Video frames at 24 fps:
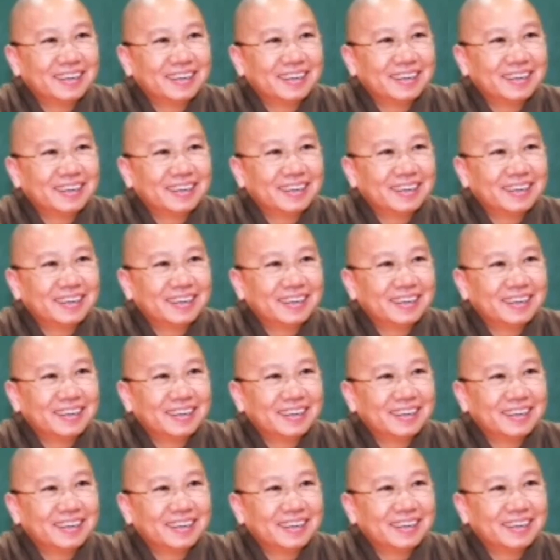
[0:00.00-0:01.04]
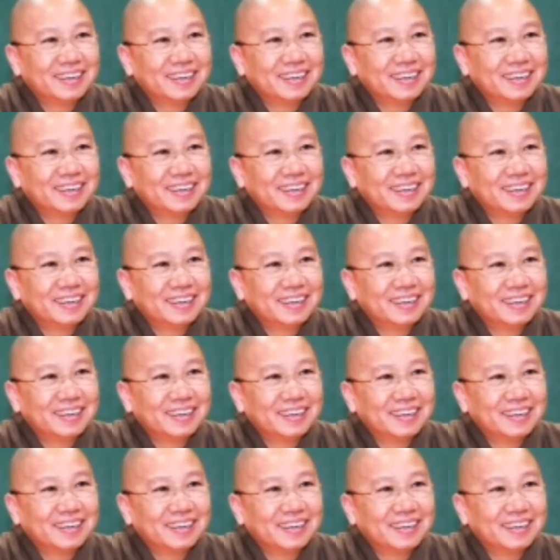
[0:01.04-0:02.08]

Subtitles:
(silence)